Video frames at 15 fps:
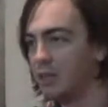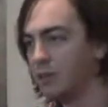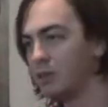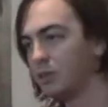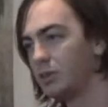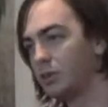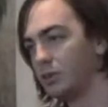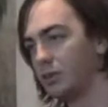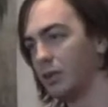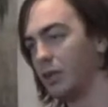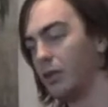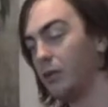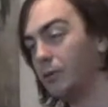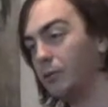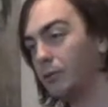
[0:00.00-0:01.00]

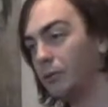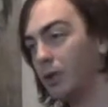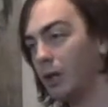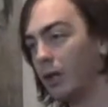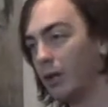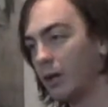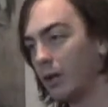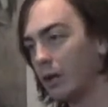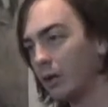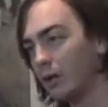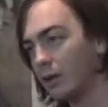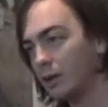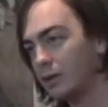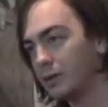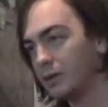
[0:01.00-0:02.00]
So,
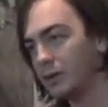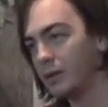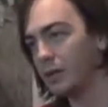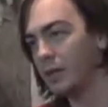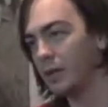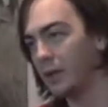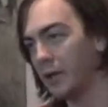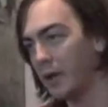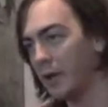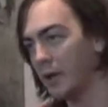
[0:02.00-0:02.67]
let's see here.